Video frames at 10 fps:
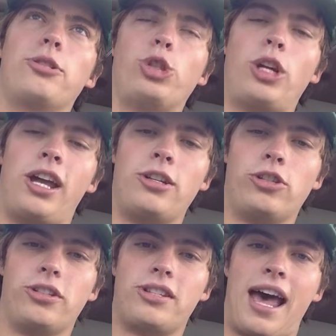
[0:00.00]
the
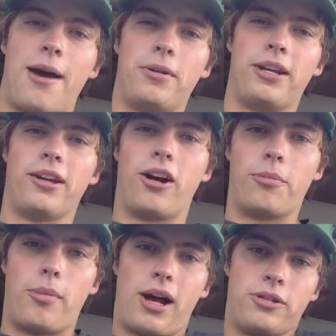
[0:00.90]
change that's happening
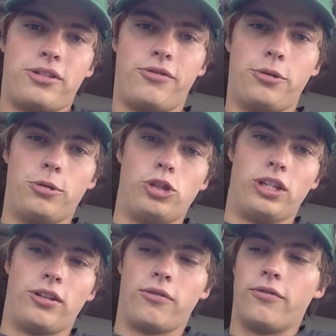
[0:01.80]
on Mount
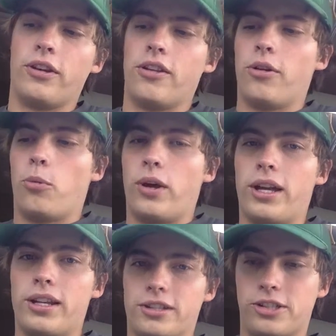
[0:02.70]
Fuji via the
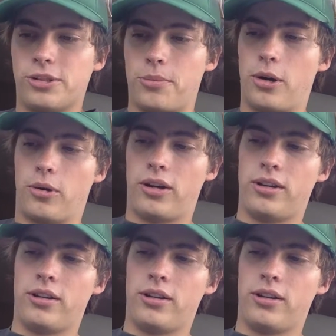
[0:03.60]
wind and smoke,